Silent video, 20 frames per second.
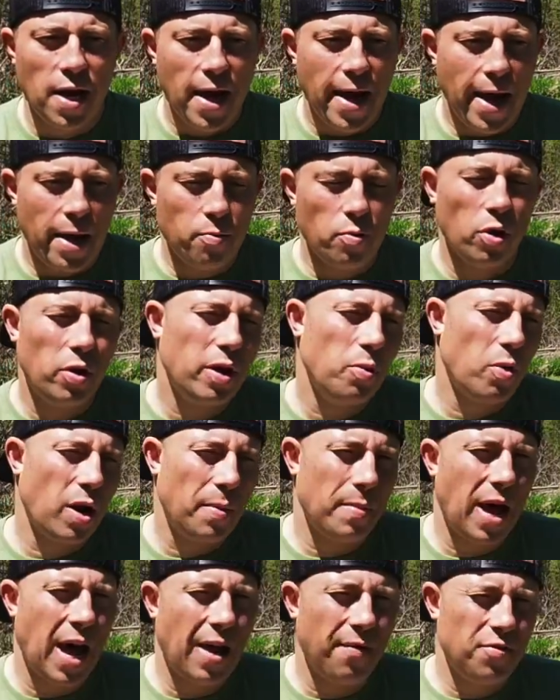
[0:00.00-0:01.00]
and really what I'm
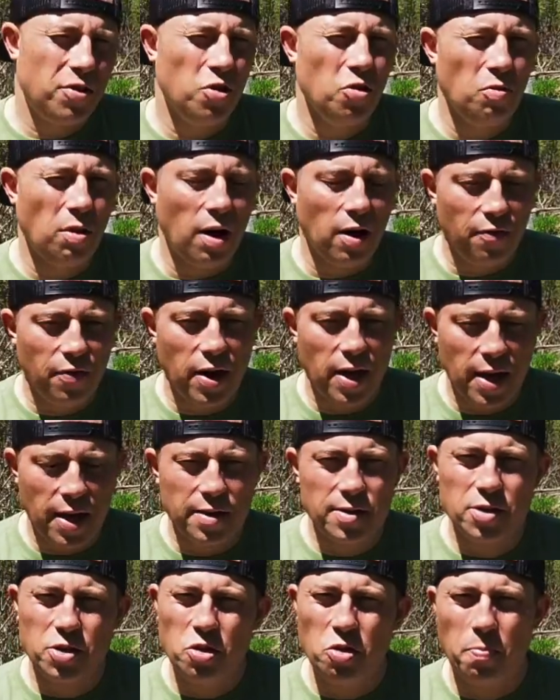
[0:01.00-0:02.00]
going to have 2 of
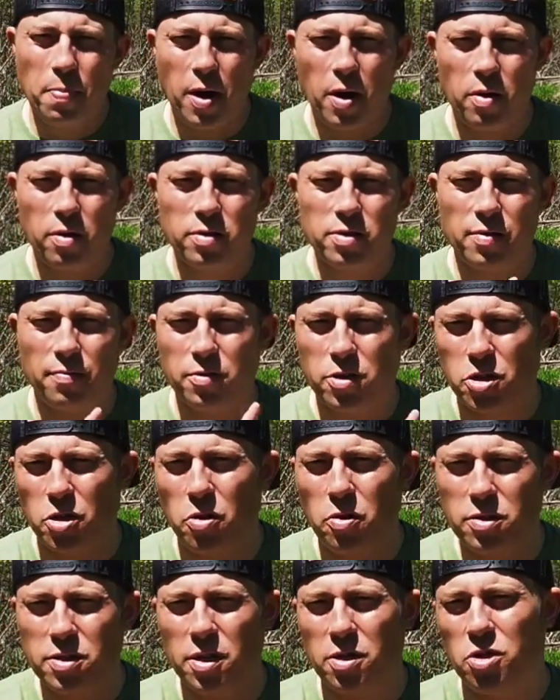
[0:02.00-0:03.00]
is 2 pairs of
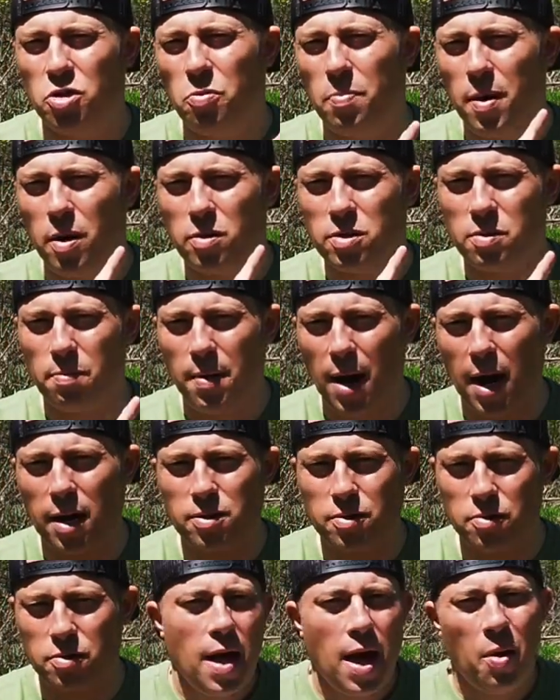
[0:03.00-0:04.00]
shirts and 2 pairs of boxers.